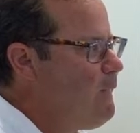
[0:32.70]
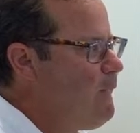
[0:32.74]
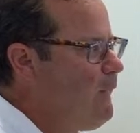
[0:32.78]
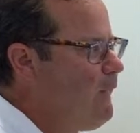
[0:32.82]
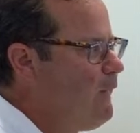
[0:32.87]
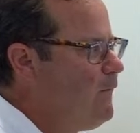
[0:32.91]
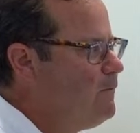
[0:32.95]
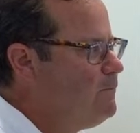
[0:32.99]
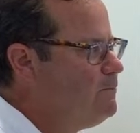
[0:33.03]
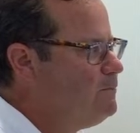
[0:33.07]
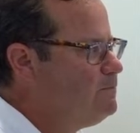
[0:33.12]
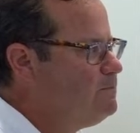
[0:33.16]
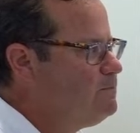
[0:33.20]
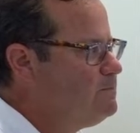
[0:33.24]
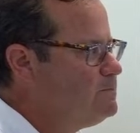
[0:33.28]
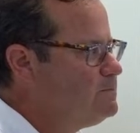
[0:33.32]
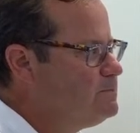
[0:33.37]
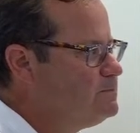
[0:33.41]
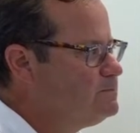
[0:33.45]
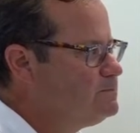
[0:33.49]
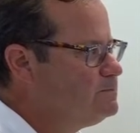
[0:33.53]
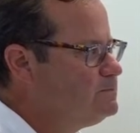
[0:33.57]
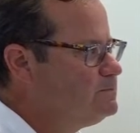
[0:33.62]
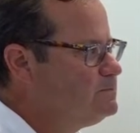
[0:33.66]

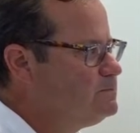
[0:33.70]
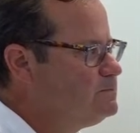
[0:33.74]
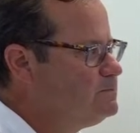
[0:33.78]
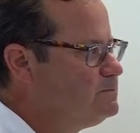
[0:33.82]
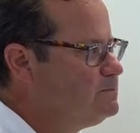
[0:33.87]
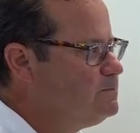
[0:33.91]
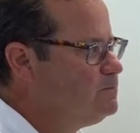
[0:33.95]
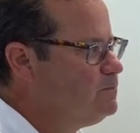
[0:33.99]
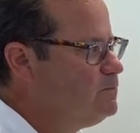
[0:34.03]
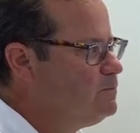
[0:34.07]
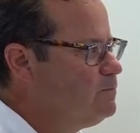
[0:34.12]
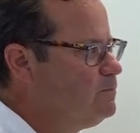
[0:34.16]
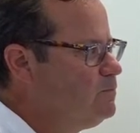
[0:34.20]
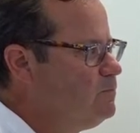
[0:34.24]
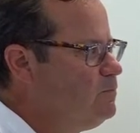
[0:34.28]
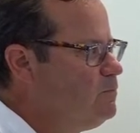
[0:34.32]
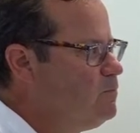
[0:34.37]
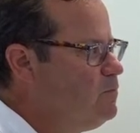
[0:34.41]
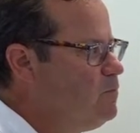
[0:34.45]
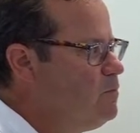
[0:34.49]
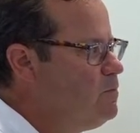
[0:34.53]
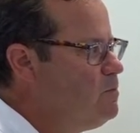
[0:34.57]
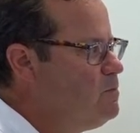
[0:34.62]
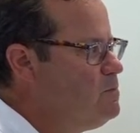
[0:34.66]

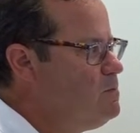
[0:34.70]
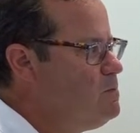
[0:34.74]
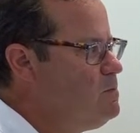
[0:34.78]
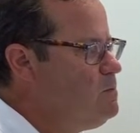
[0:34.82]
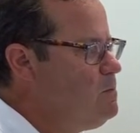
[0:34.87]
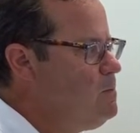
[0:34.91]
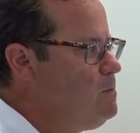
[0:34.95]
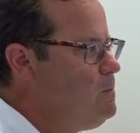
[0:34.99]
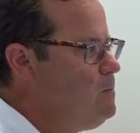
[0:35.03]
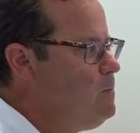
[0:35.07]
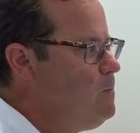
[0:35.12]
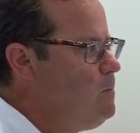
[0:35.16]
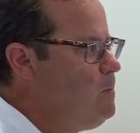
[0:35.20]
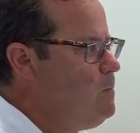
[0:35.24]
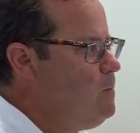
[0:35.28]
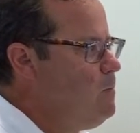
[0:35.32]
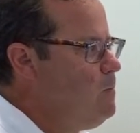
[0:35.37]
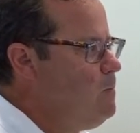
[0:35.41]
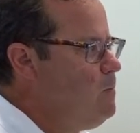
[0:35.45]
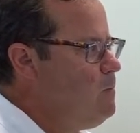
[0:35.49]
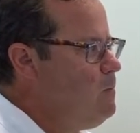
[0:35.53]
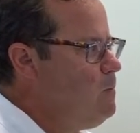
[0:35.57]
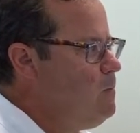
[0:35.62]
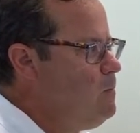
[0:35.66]

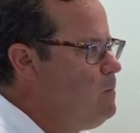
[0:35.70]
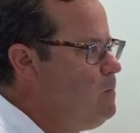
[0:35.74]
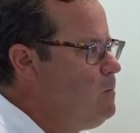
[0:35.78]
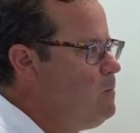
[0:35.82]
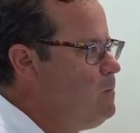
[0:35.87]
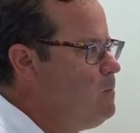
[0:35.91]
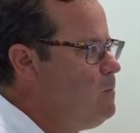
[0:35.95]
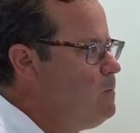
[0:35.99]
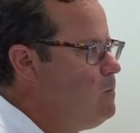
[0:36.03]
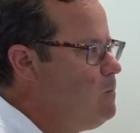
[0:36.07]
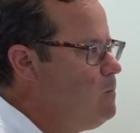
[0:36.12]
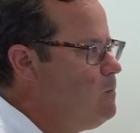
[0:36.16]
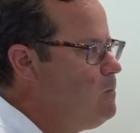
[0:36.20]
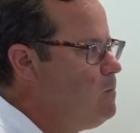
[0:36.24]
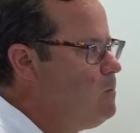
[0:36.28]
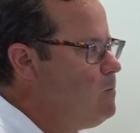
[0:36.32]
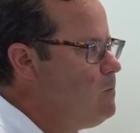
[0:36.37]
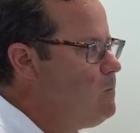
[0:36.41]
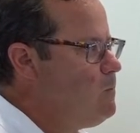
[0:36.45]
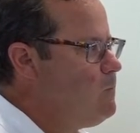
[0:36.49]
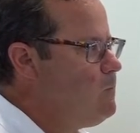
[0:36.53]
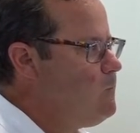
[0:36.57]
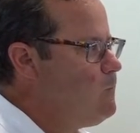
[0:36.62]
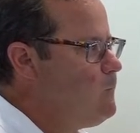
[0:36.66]

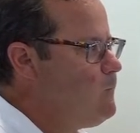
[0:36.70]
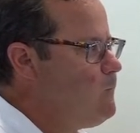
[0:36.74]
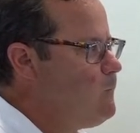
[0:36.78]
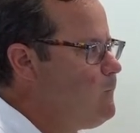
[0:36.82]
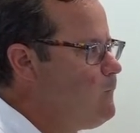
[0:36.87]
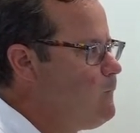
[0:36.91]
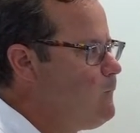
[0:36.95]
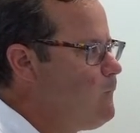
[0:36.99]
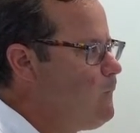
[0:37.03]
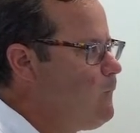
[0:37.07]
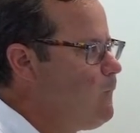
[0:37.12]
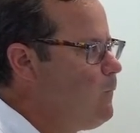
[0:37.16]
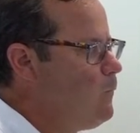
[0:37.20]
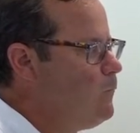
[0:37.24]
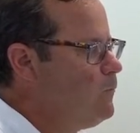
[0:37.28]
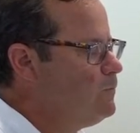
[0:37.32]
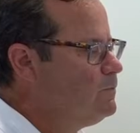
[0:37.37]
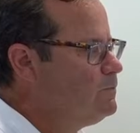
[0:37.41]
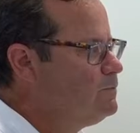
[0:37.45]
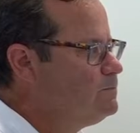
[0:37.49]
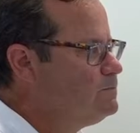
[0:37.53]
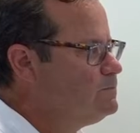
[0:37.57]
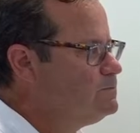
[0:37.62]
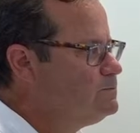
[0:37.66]

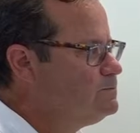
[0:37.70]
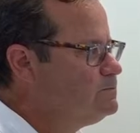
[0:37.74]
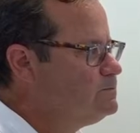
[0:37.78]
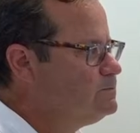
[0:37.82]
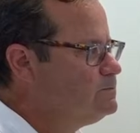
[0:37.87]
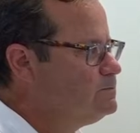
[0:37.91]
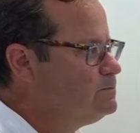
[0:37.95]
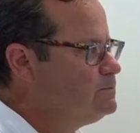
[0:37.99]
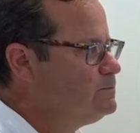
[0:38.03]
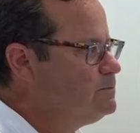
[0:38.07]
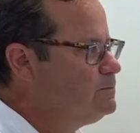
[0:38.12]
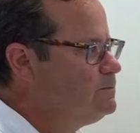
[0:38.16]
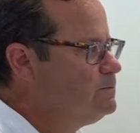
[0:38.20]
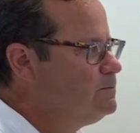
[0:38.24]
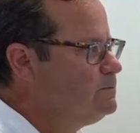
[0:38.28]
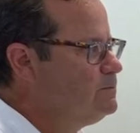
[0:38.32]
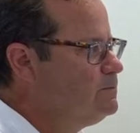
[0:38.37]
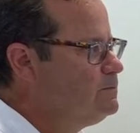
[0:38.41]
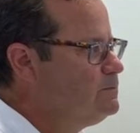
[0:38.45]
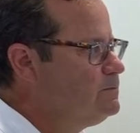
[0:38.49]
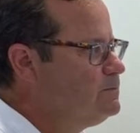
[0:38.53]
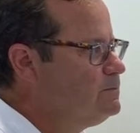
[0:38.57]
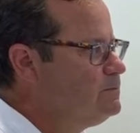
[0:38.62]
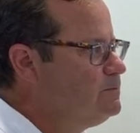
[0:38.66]

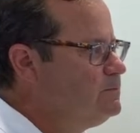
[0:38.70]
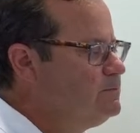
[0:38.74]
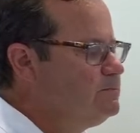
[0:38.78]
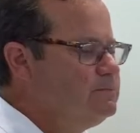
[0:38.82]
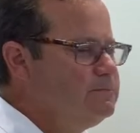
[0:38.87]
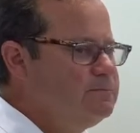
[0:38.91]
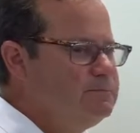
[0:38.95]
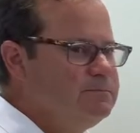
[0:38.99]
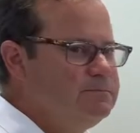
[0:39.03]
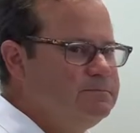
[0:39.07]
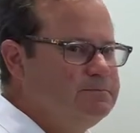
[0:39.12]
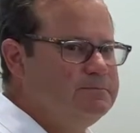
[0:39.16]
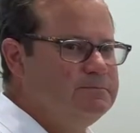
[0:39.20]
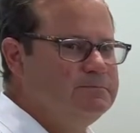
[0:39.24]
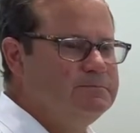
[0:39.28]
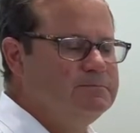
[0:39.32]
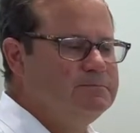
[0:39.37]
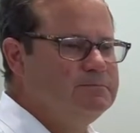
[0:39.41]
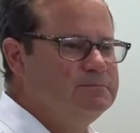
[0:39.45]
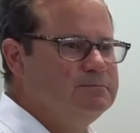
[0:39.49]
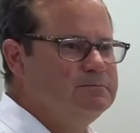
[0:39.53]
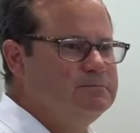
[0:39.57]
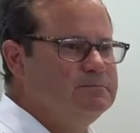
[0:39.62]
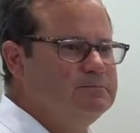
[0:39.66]

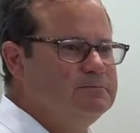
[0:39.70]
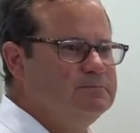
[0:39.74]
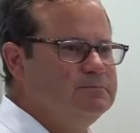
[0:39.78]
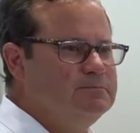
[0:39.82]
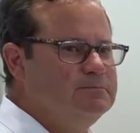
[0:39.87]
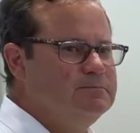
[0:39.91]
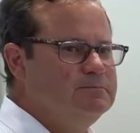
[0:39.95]
(not speaking)